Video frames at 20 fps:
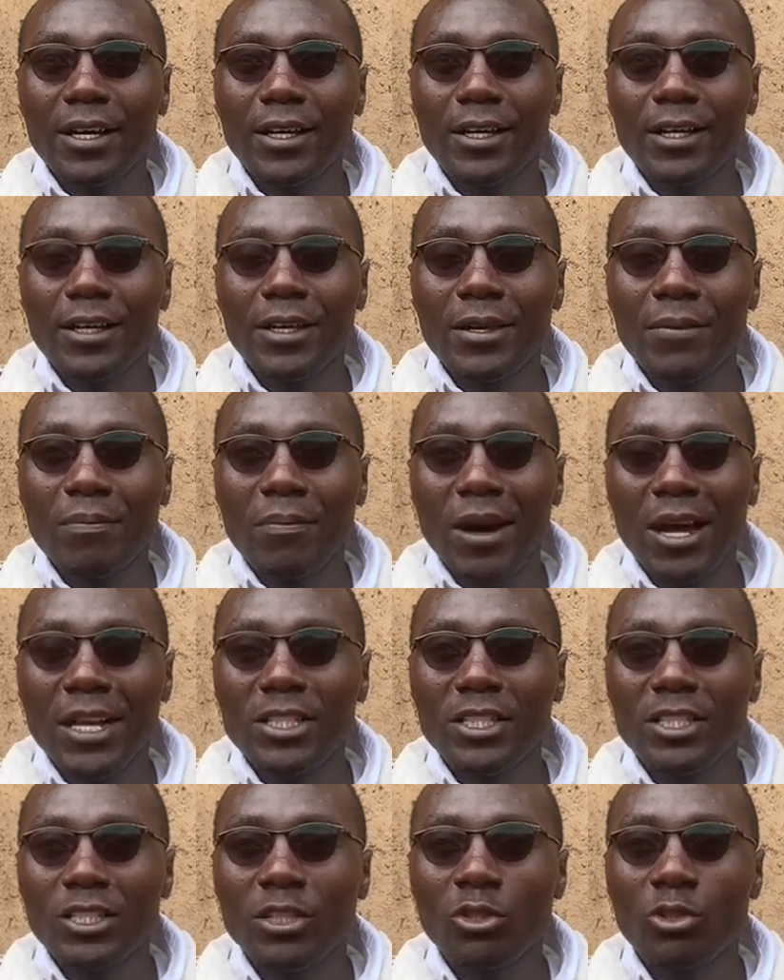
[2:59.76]

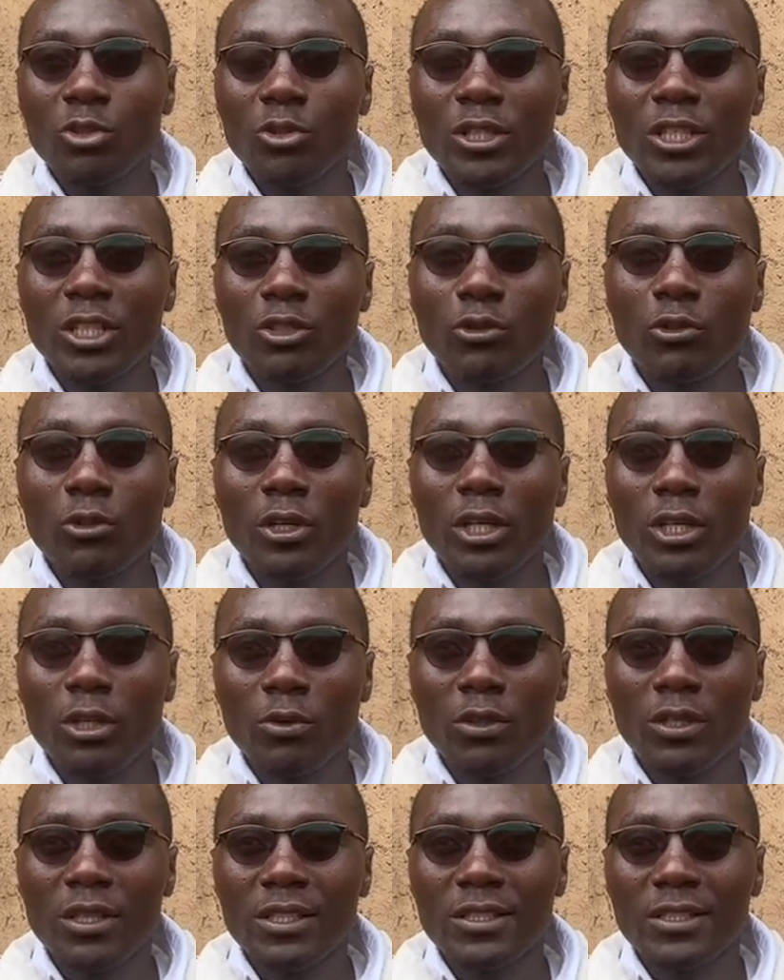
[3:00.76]
imagine you need to
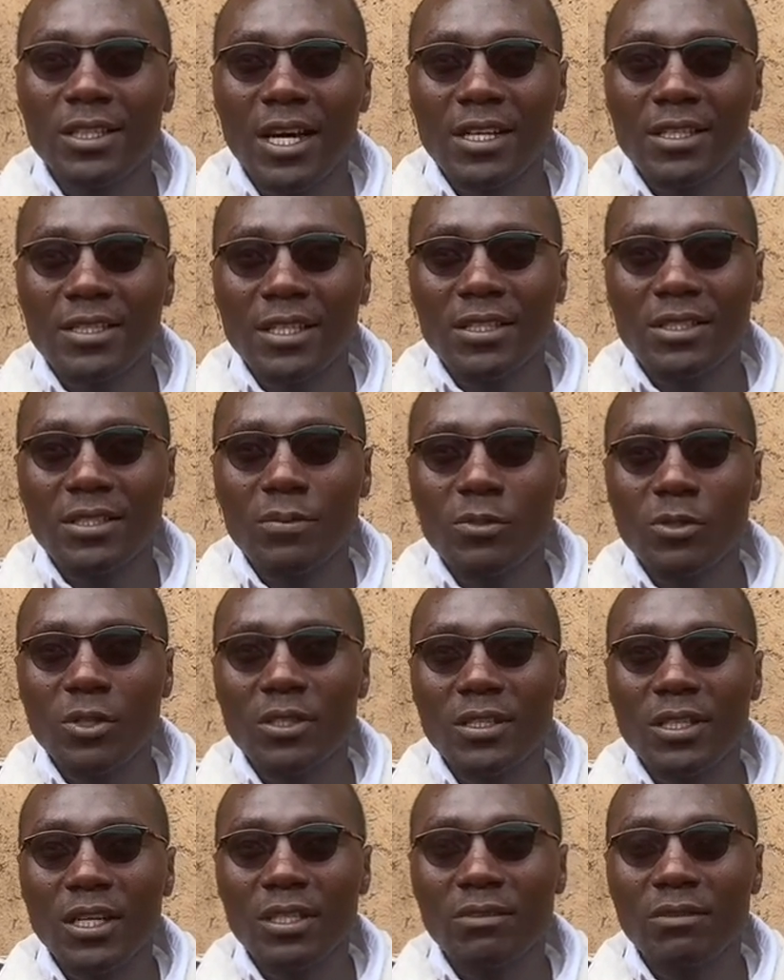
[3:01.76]
renew this tax
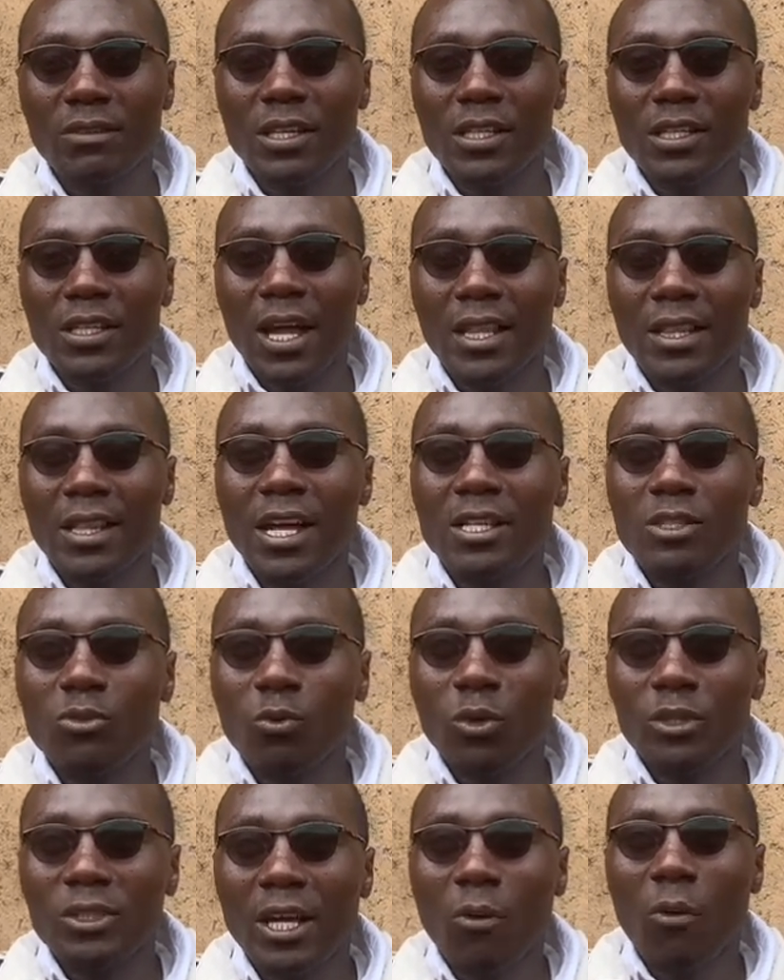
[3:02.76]
exemption certificate, and that is
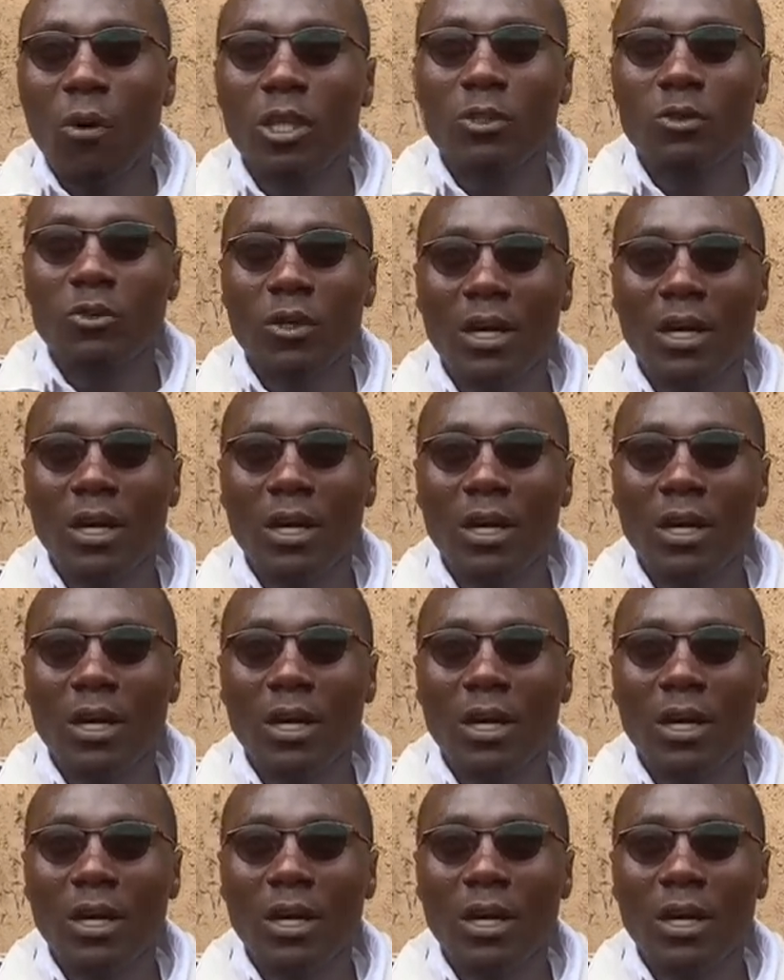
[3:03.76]
what I want to talk